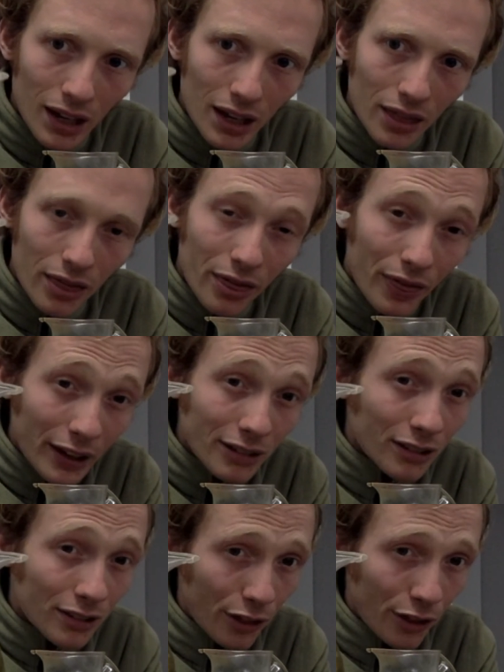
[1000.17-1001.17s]
this
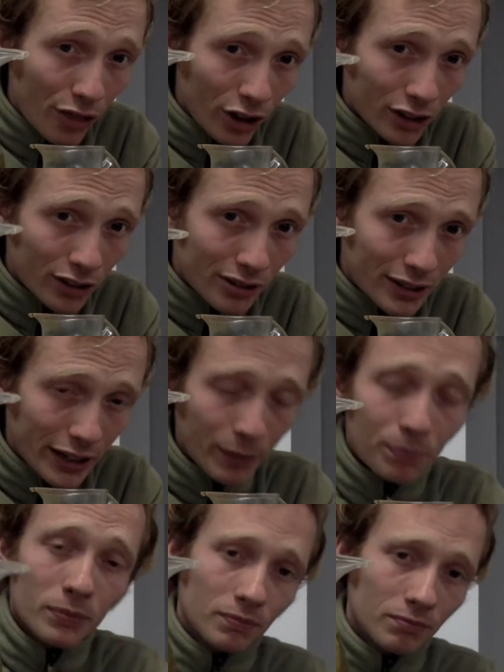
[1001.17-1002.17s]
is the third
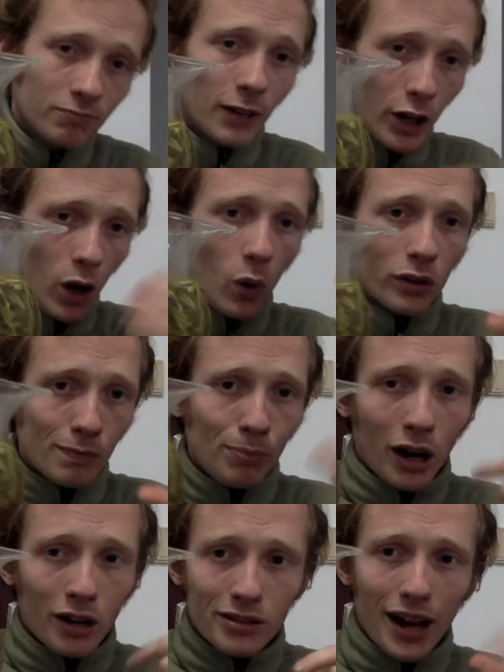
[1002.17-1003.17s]
steep. I know it's
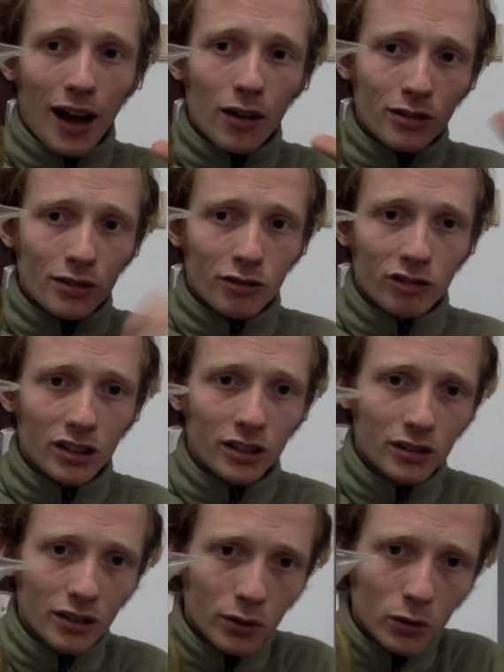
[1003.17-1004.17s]
buck style, so it's really
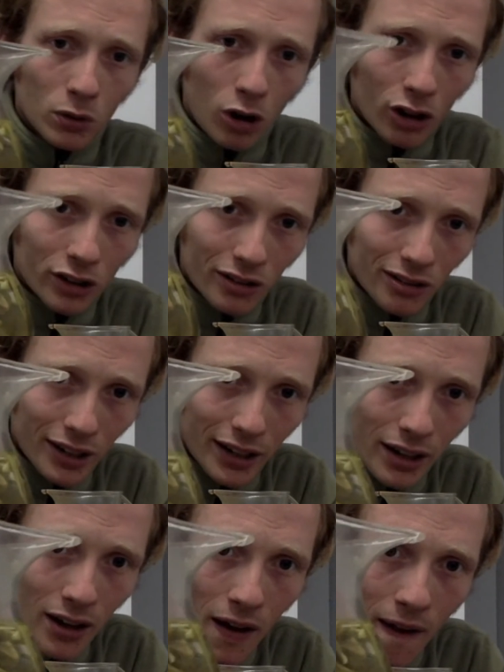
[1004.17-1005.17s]
little hard to
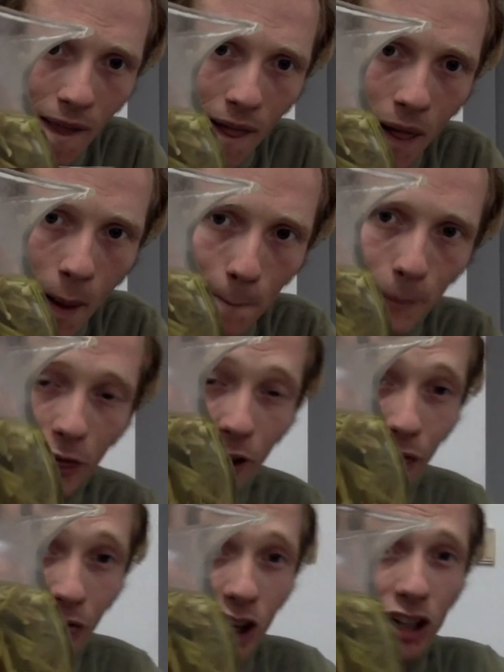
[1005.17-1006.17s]
see, but the
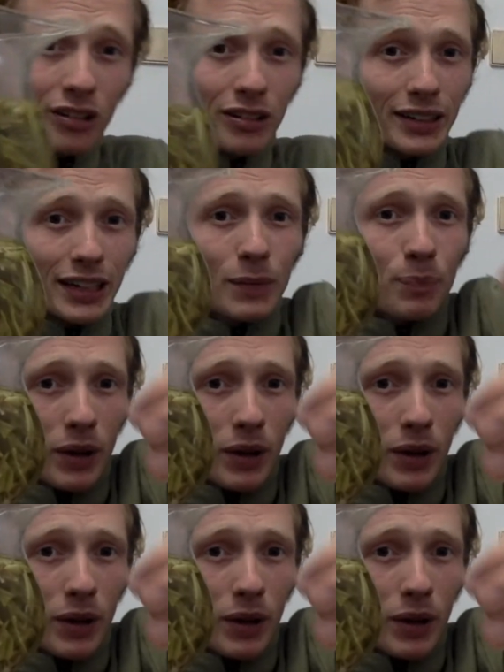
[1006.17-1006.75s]
third steep